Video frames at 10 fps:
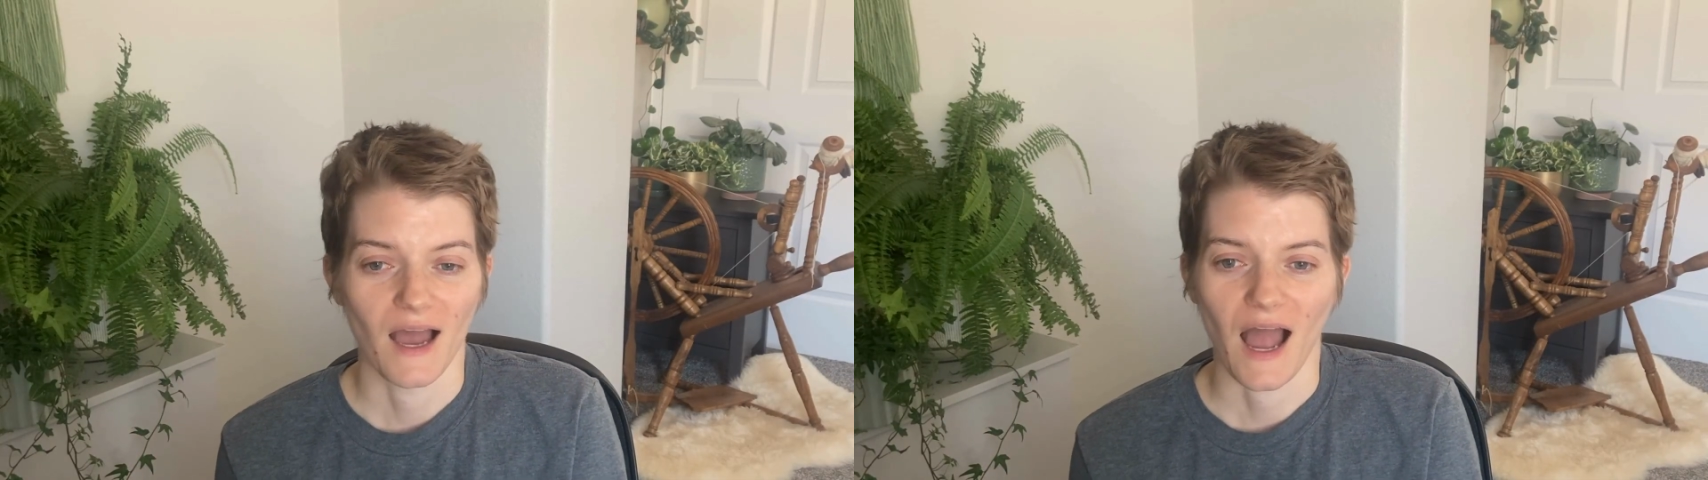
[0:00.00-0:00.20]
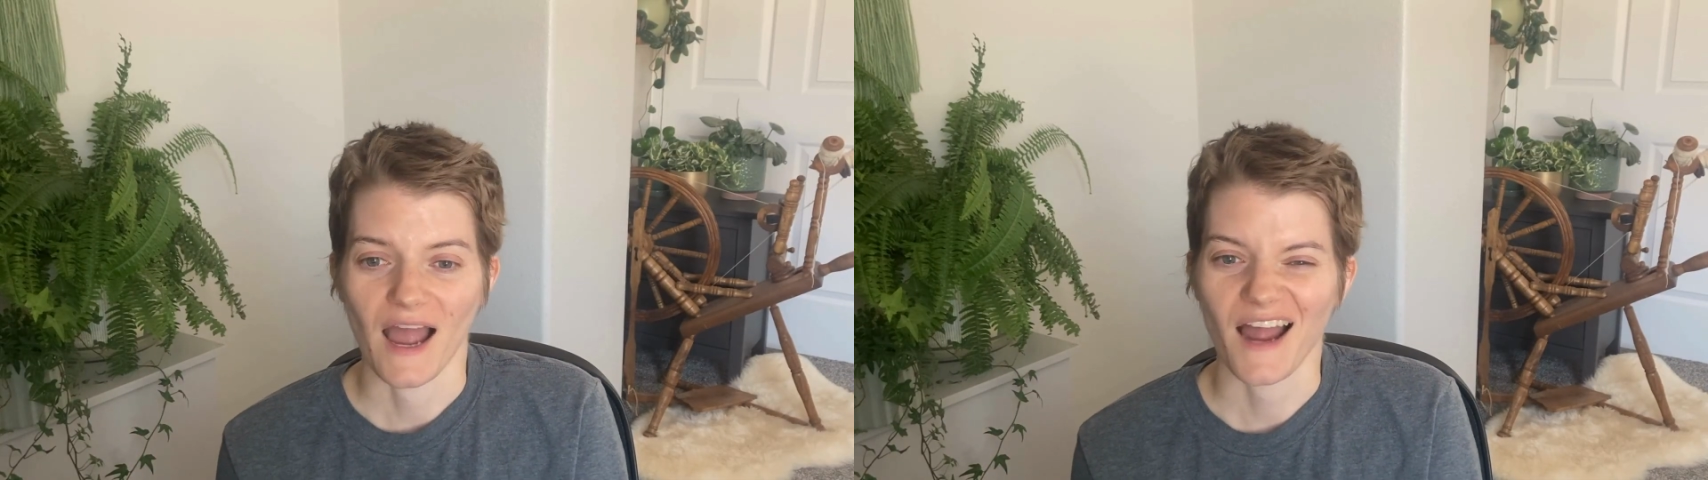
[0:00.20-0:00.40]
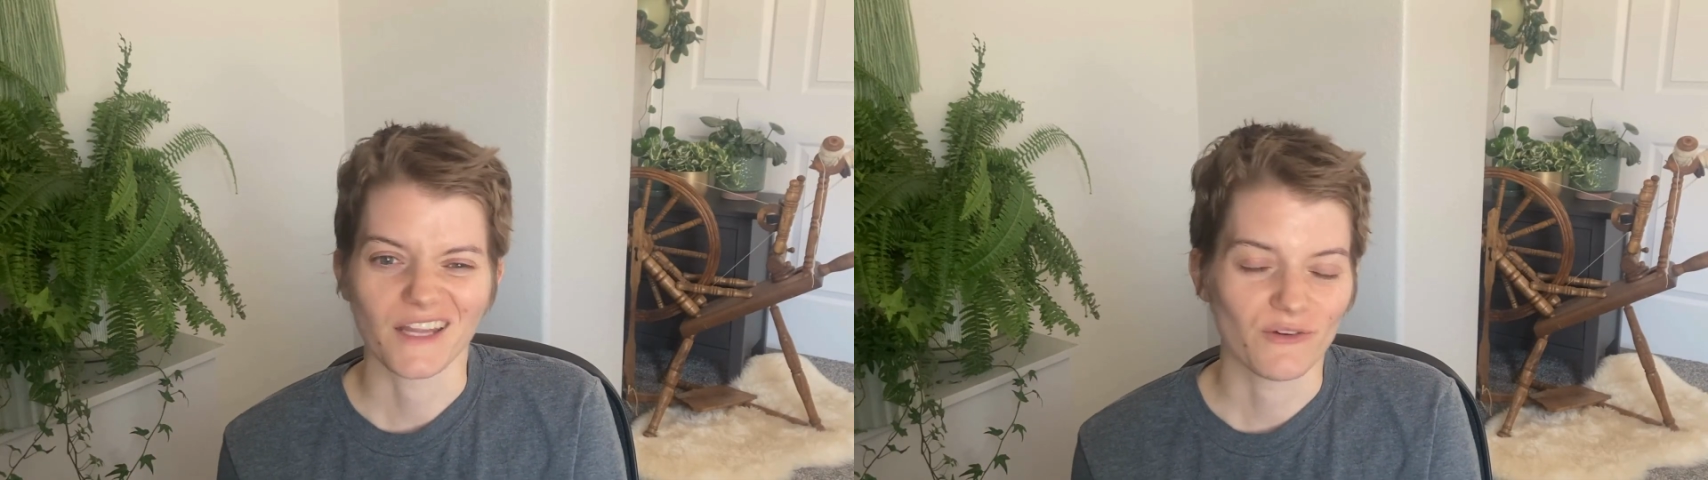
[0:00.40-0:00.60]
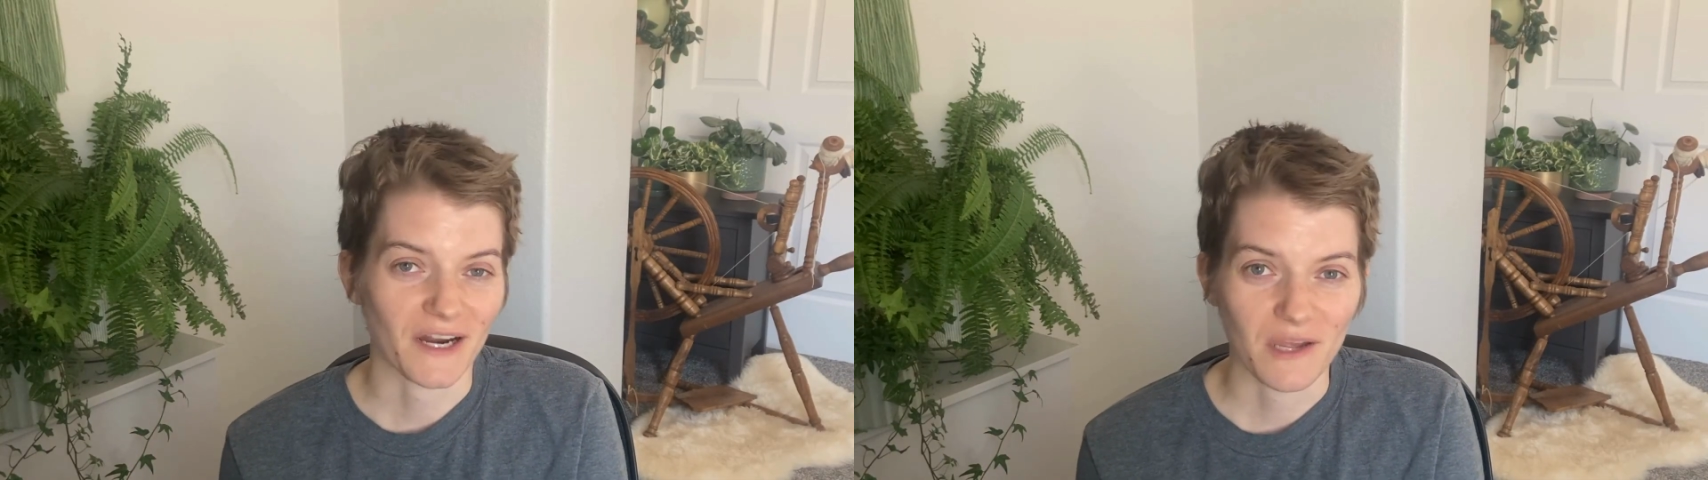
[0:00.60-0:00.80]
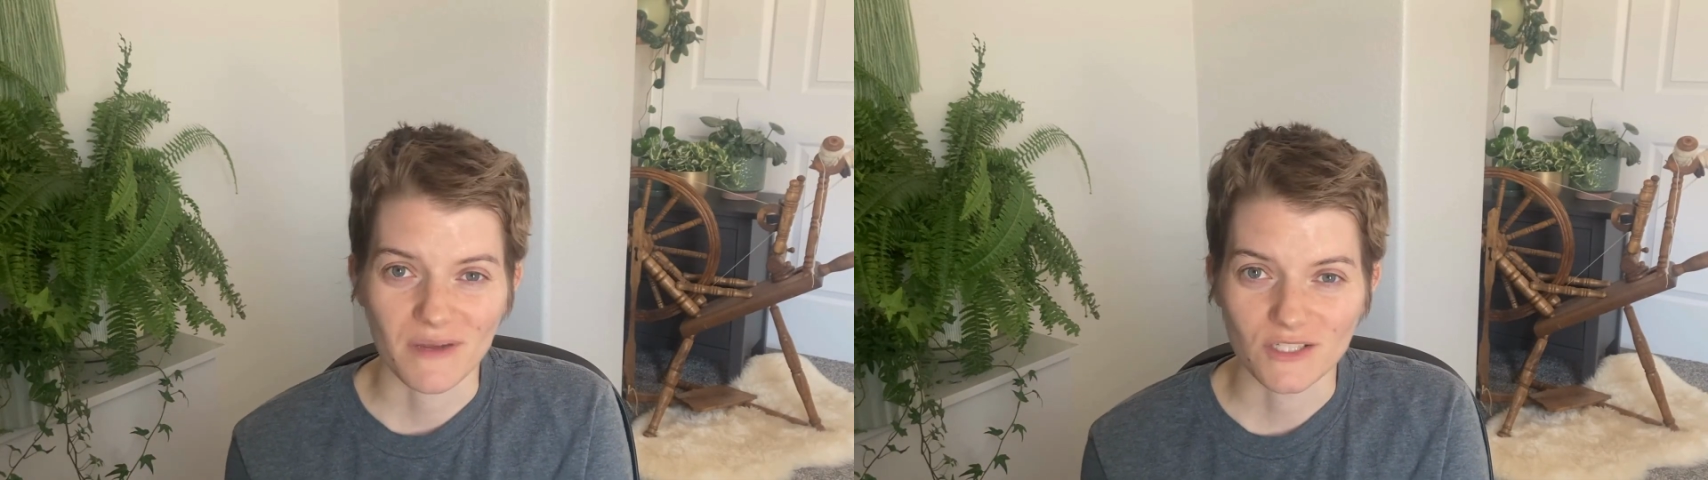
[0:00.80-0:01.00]
I highly
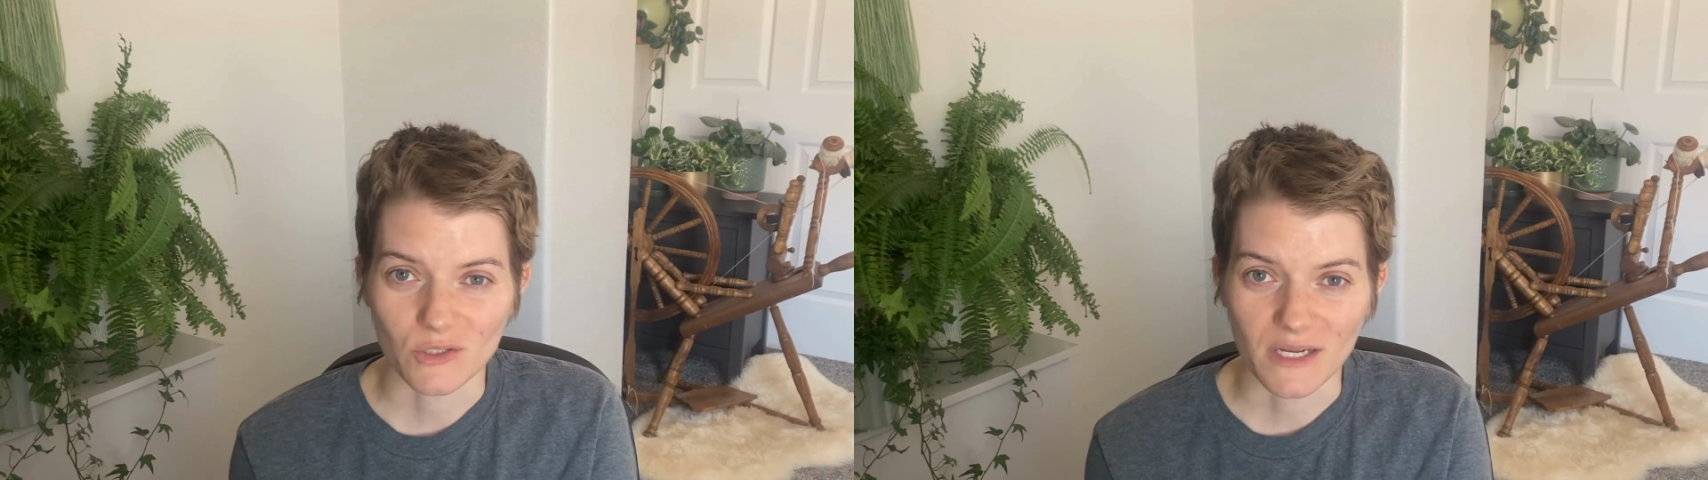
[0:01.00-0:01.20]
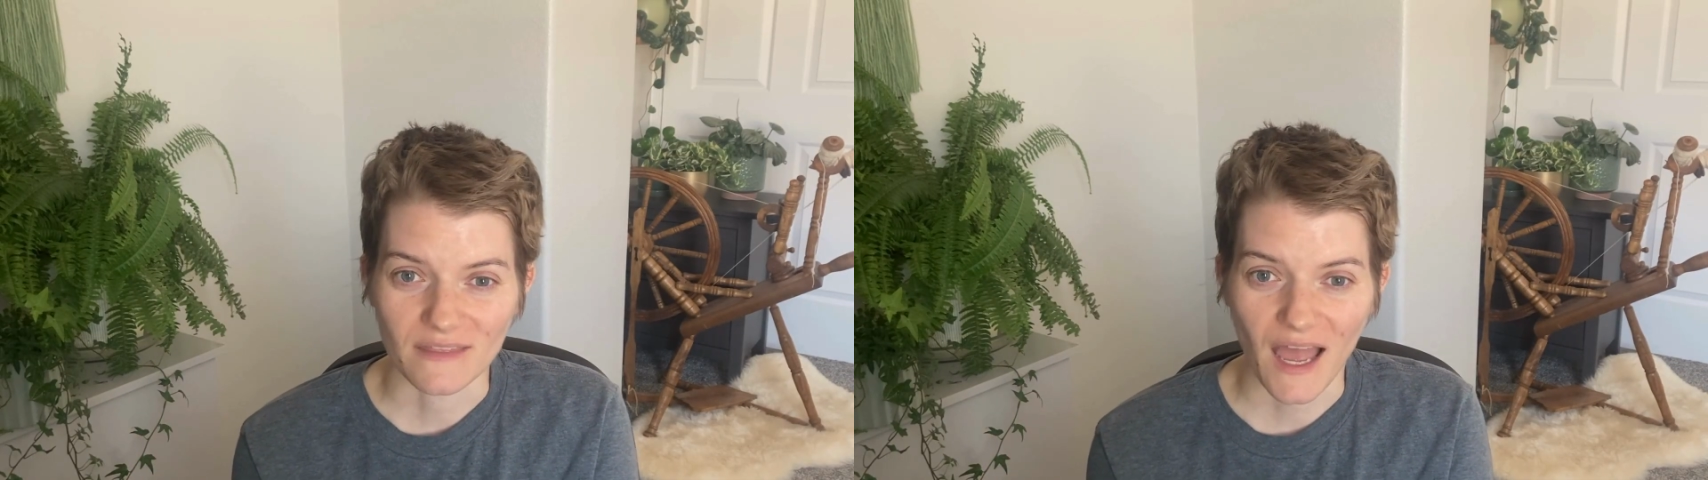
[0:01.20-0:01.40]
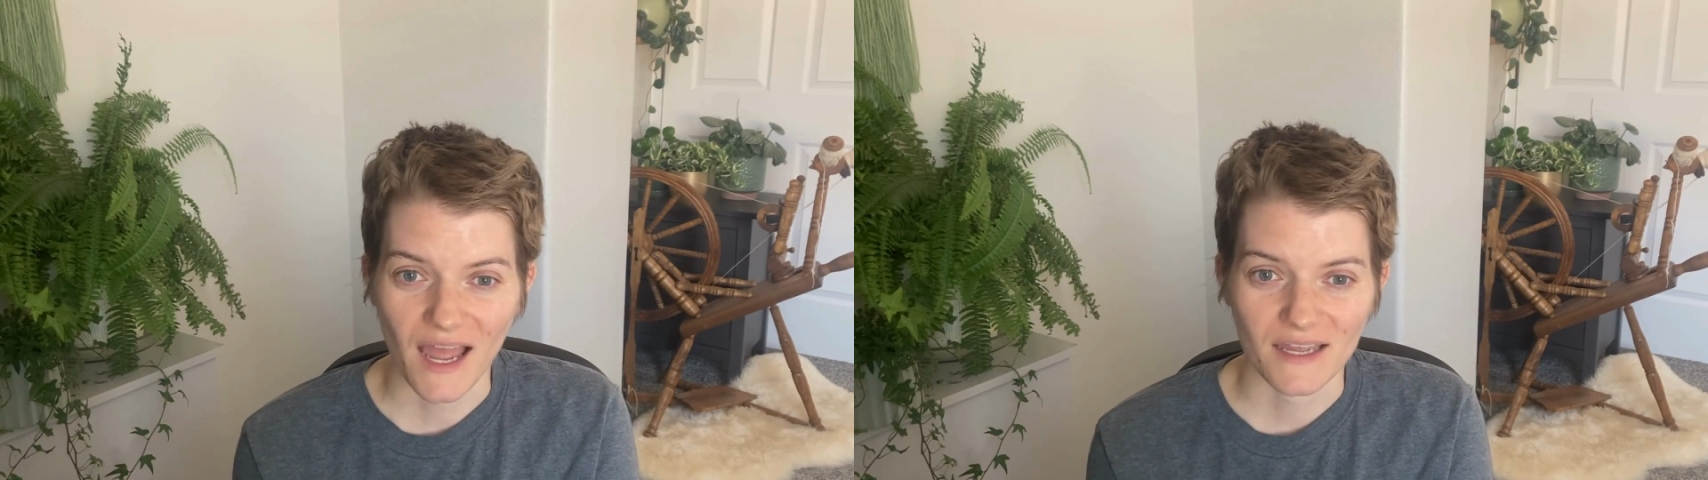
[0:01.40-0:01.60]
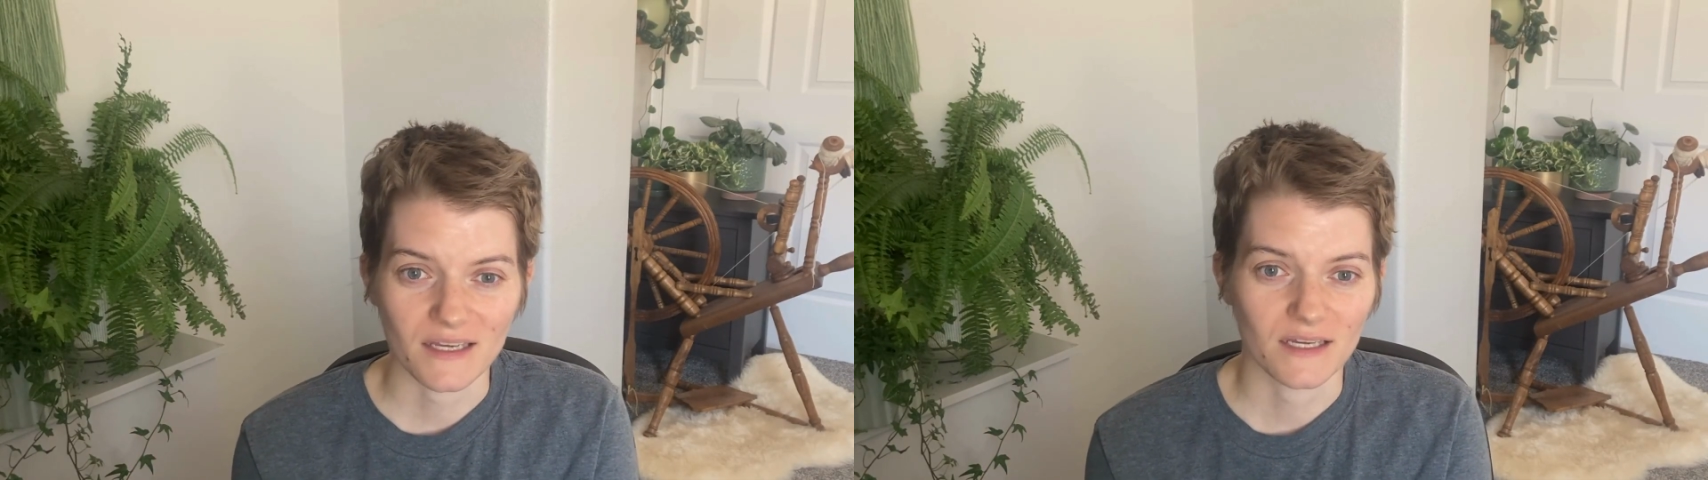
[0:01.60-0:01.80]
recommend doing that.